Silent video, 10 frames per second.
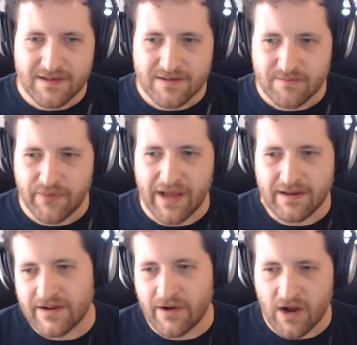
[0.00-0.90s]
but
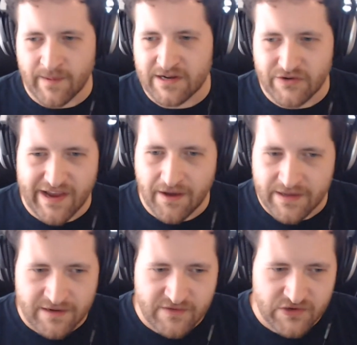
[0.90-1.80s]
augmented
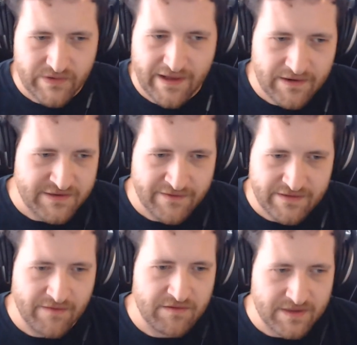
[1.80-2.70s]
reality and virtual reality stuff is
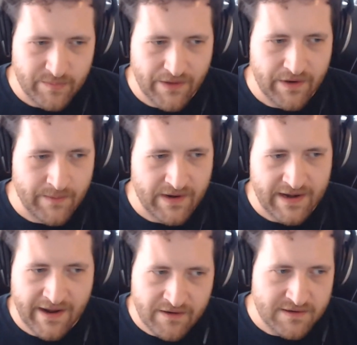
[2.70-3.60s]
obviously blowing up right
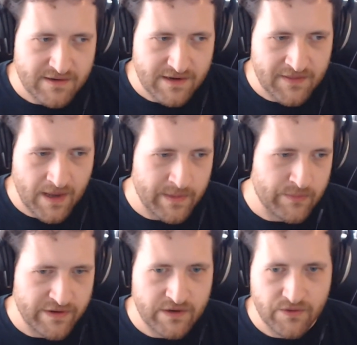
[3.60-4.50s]
now, and that'd be
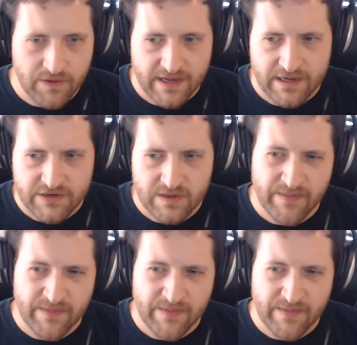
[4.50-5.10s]
pretty cool to get into.